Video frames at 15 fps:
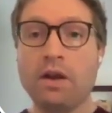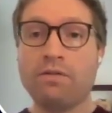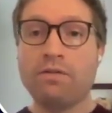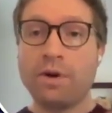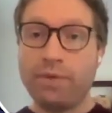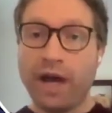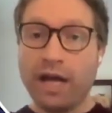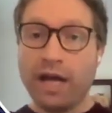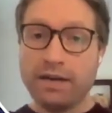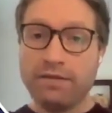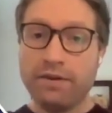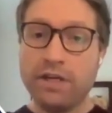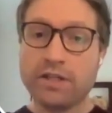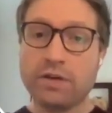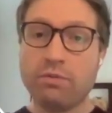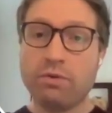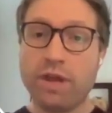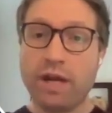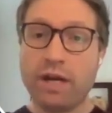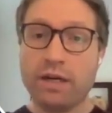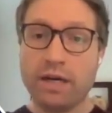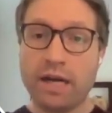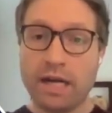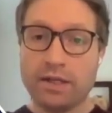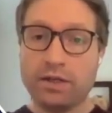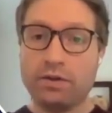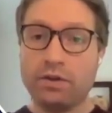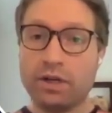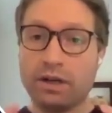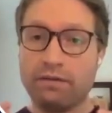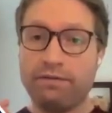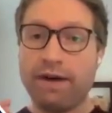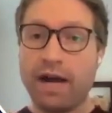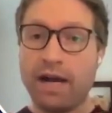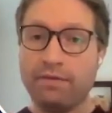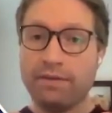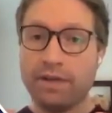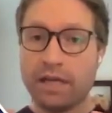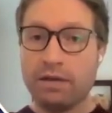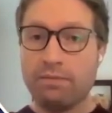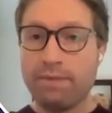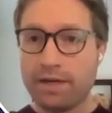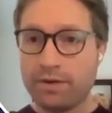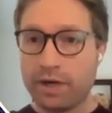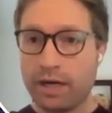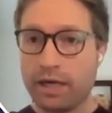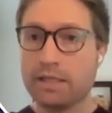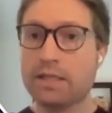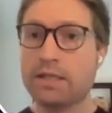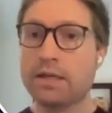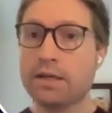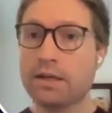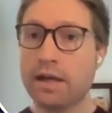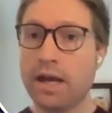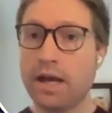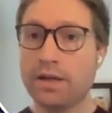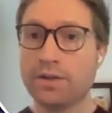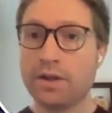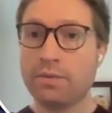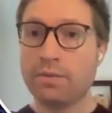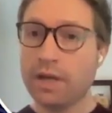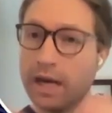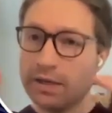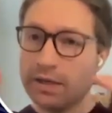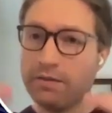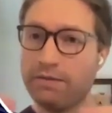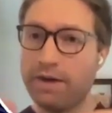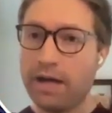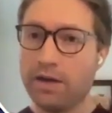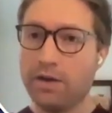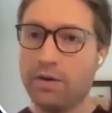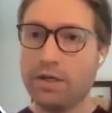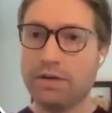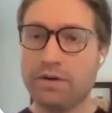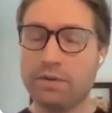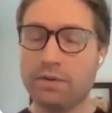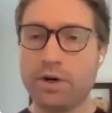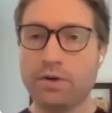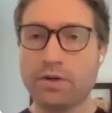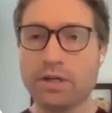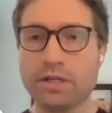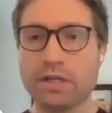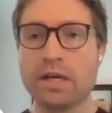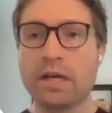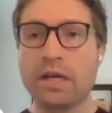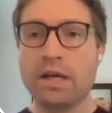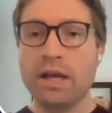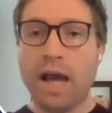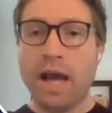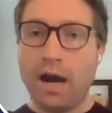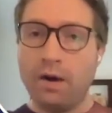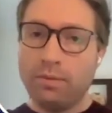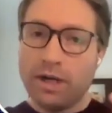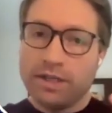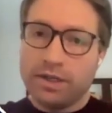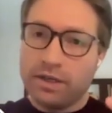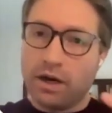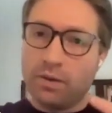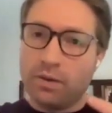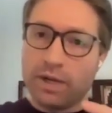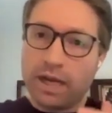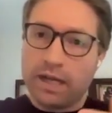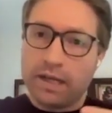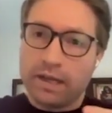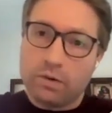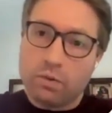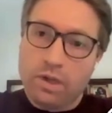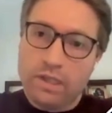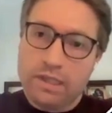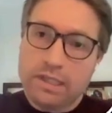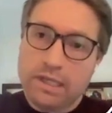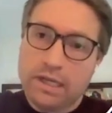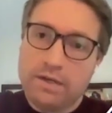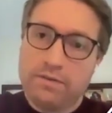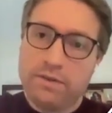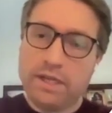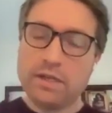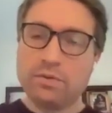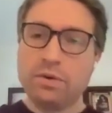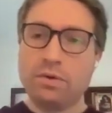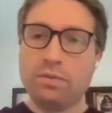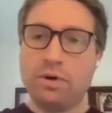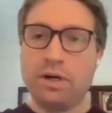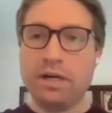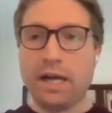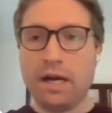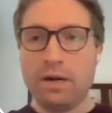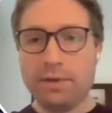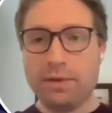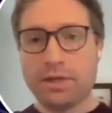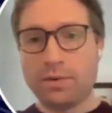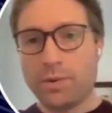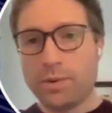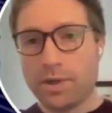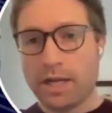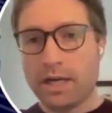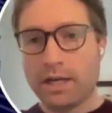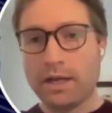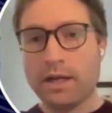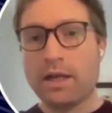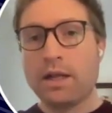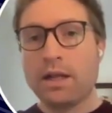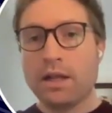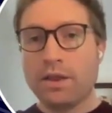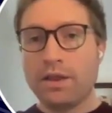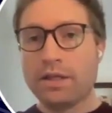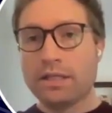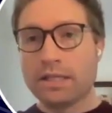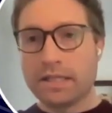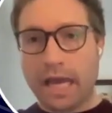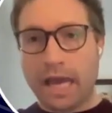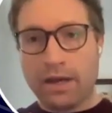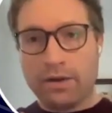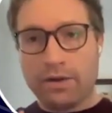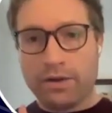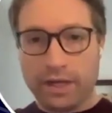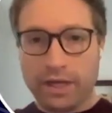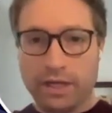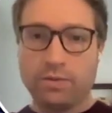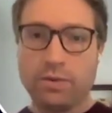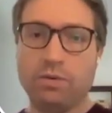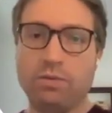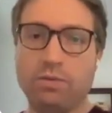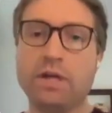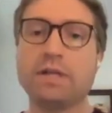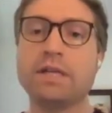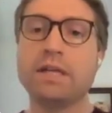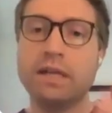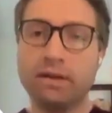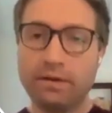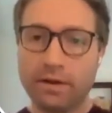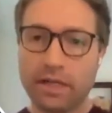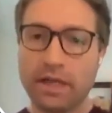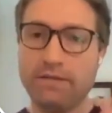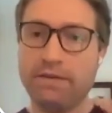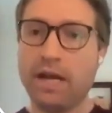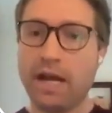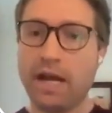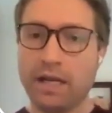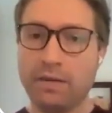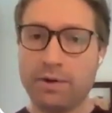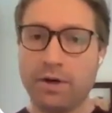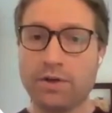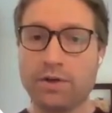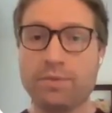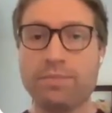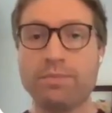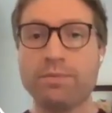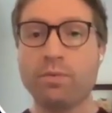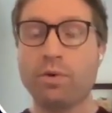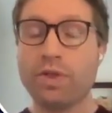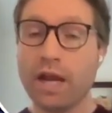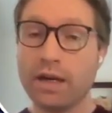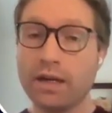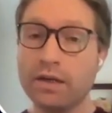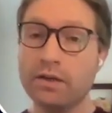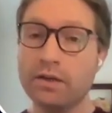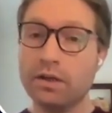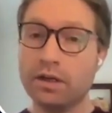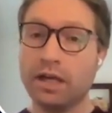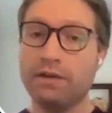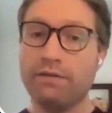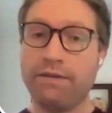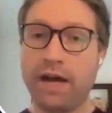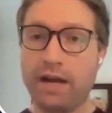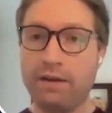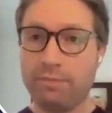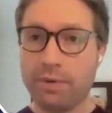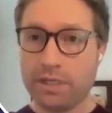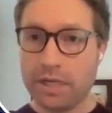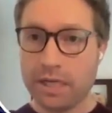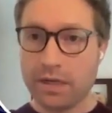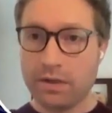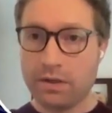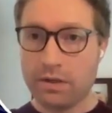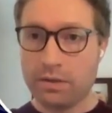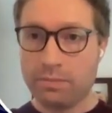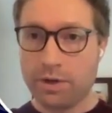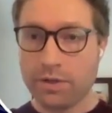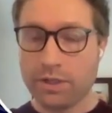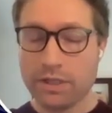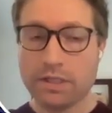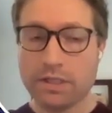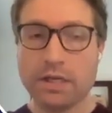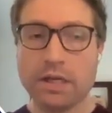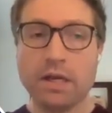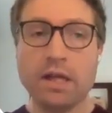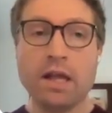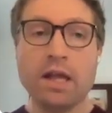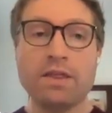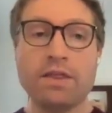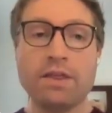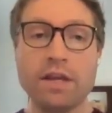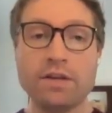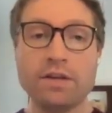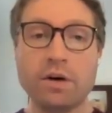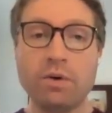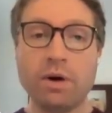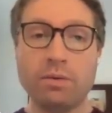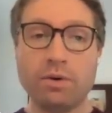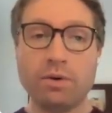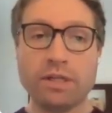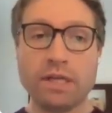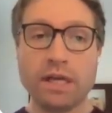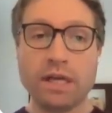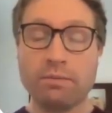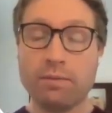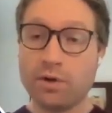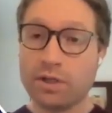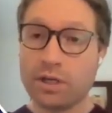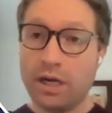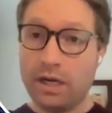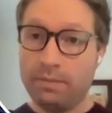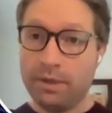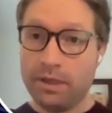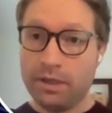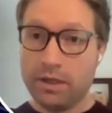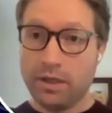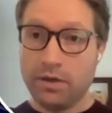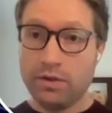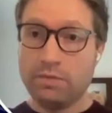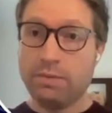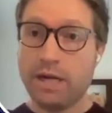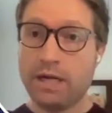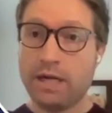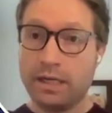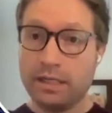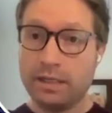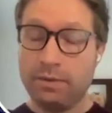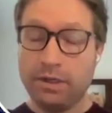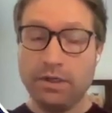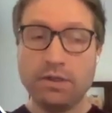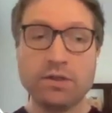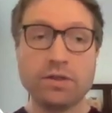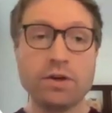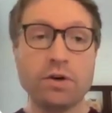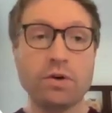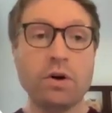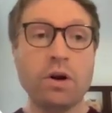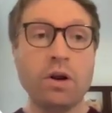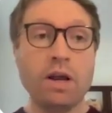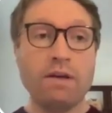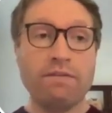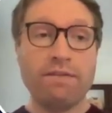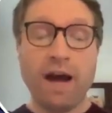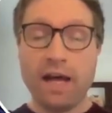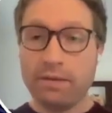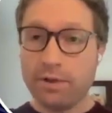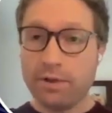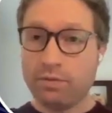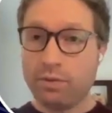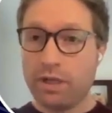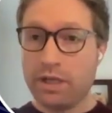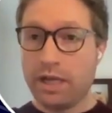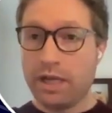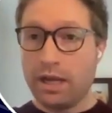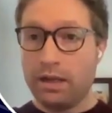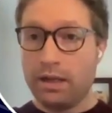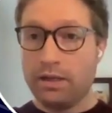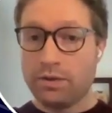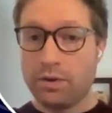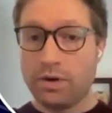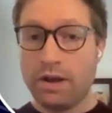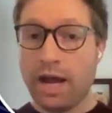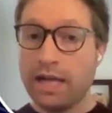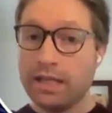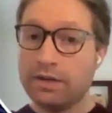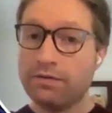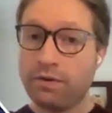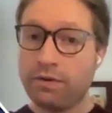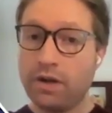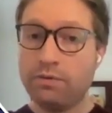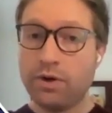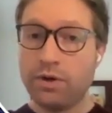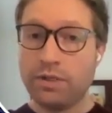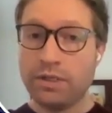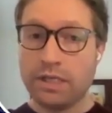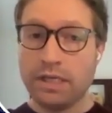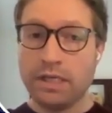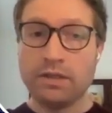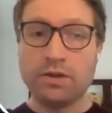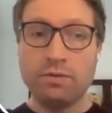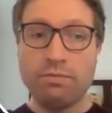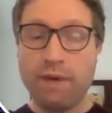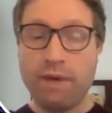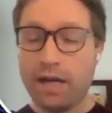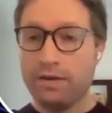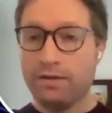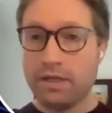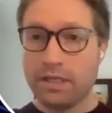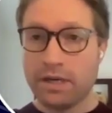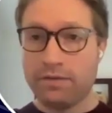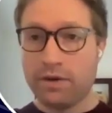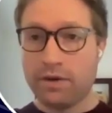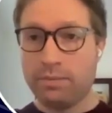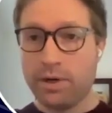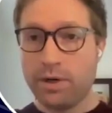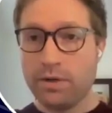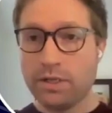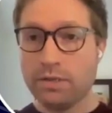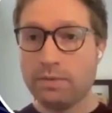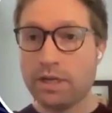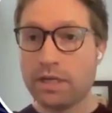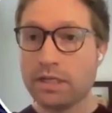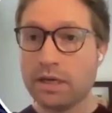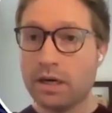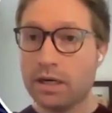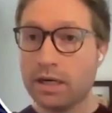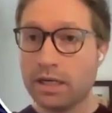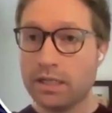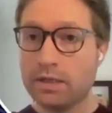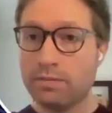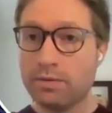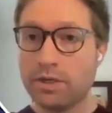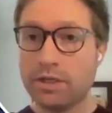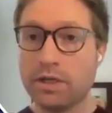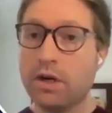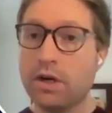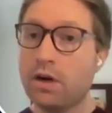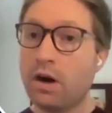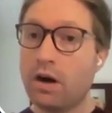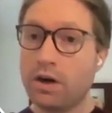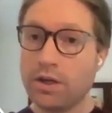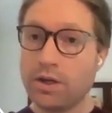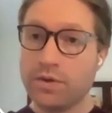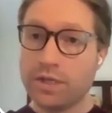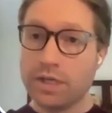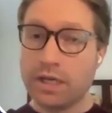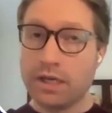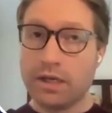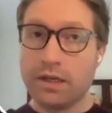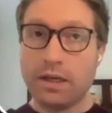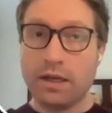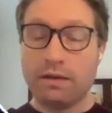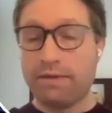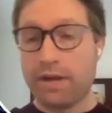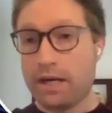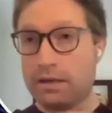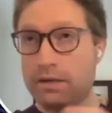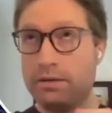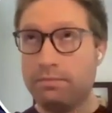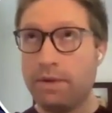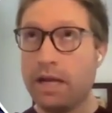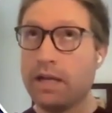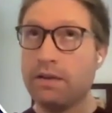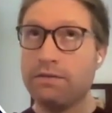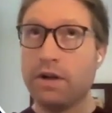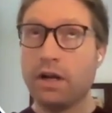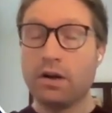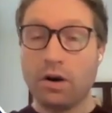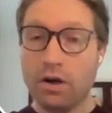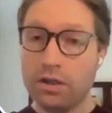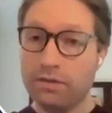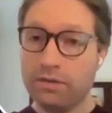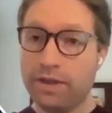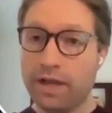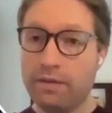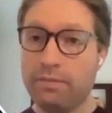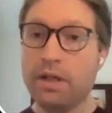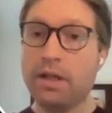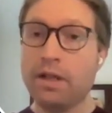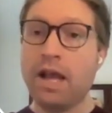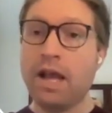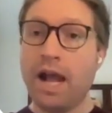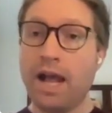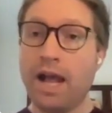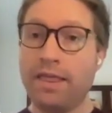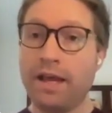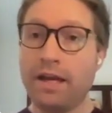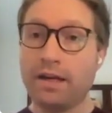From that definition, we're then going to actually look at 5 key metrics so that we can actually evaluate different approaches. How much are we getting the qualitative things we want? How much are we getting the scale things we want, given any approach? We're then going to look at 5 particular approaches. These are what we're seeing most commonly used by customers. So Fathom is really sort of has a front row seat to many of these different approaches because our customers are using, in fact, many, if not all of them, and